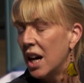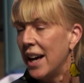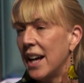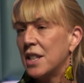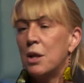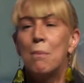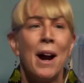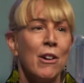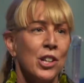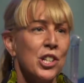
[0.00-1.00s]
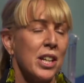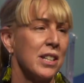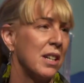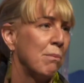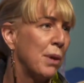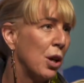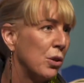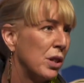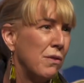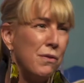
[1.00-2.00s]
I had a marriage that had
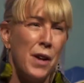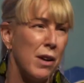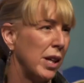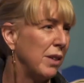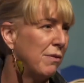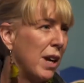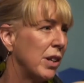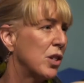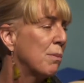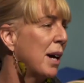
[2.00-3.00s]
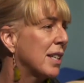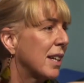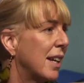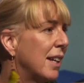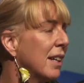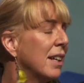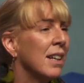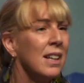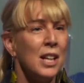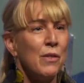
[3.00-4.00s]
imploded very, very dramatically,
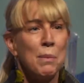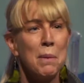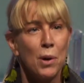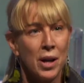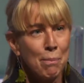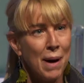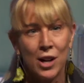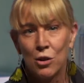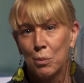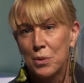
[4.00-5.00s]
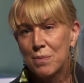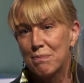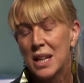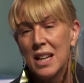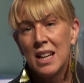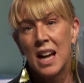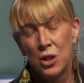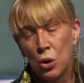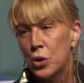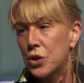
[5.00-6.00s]
leaving me bankrupt
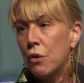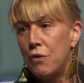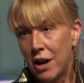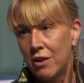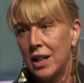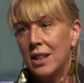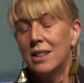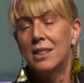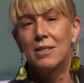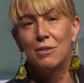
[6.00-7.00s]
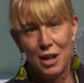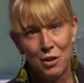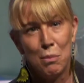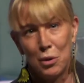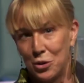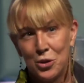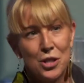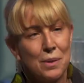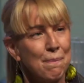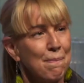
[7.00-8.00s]
and also very, very bruised.